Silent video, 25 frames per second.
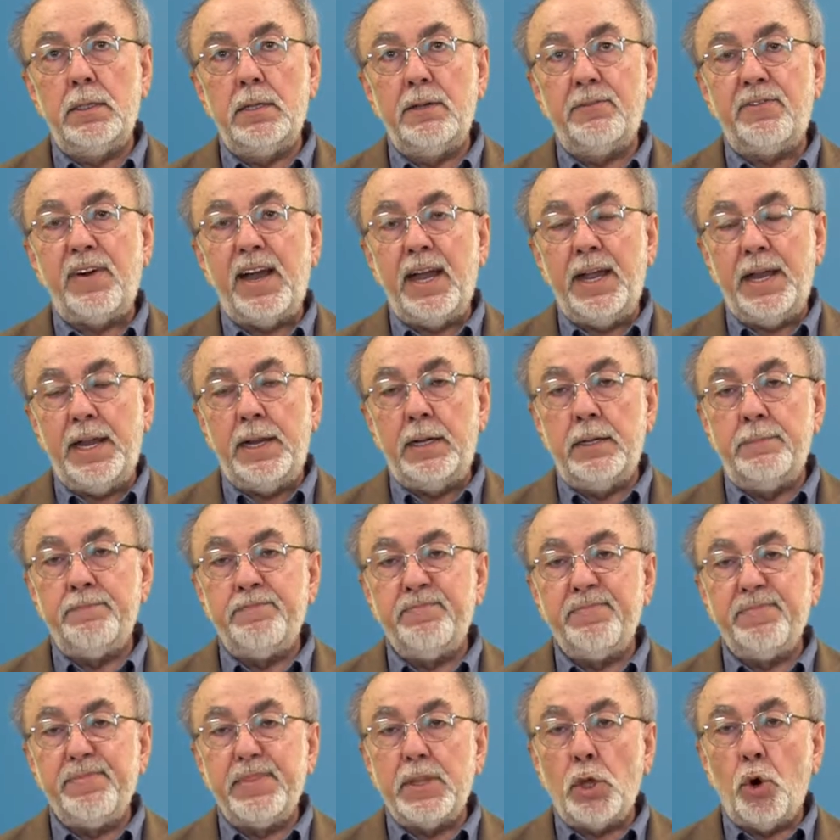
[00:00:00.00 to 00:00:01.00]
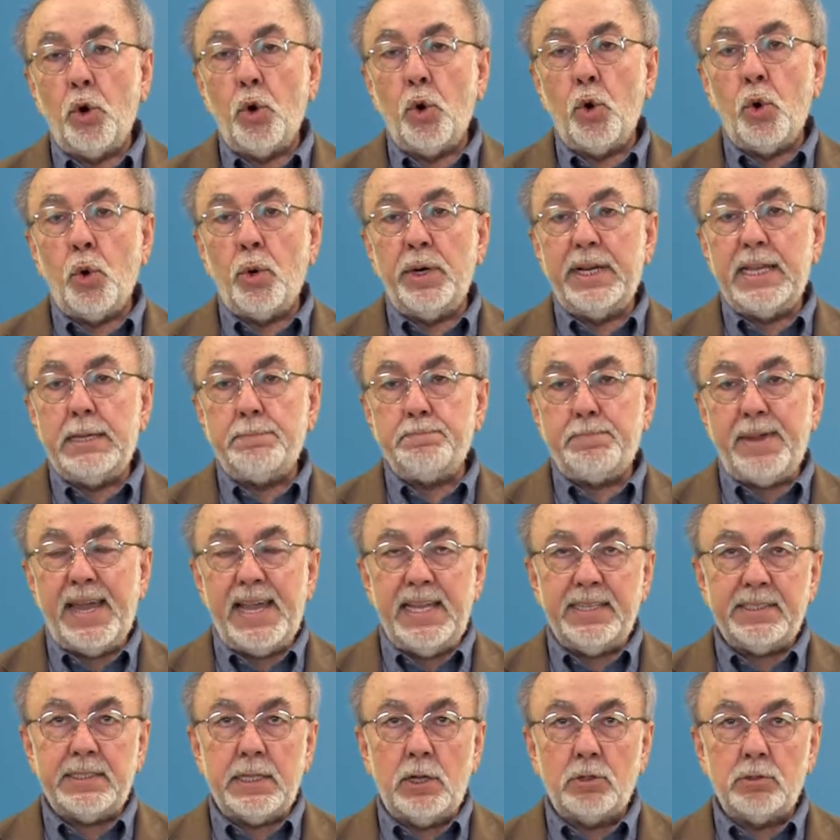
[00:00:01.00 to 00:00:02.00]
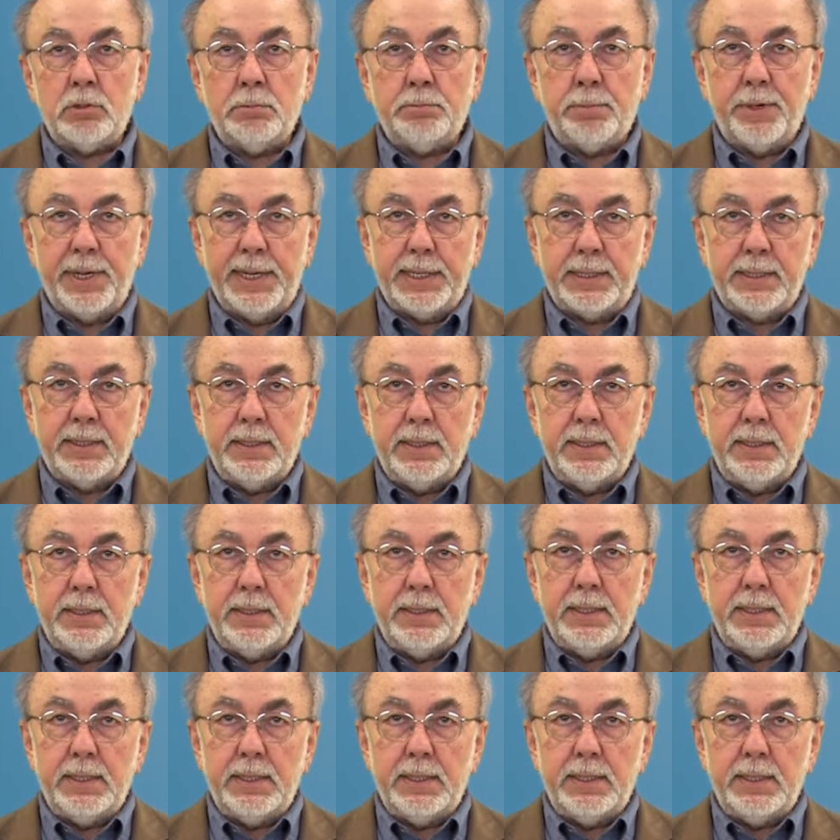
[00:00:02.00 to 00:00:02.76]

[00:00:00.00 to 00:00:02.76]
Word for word: fire or a pest outbreak